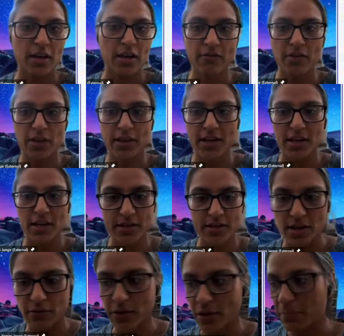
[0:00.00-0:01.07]
And with that,
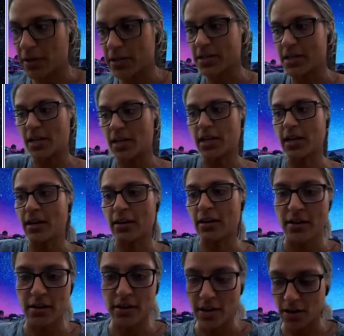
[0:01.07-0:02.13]
I will be taking
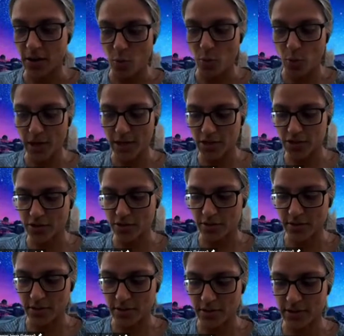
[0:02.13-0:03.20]

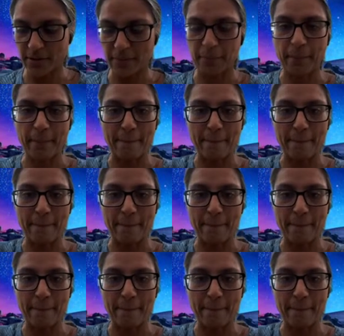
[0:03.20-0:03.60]
questions.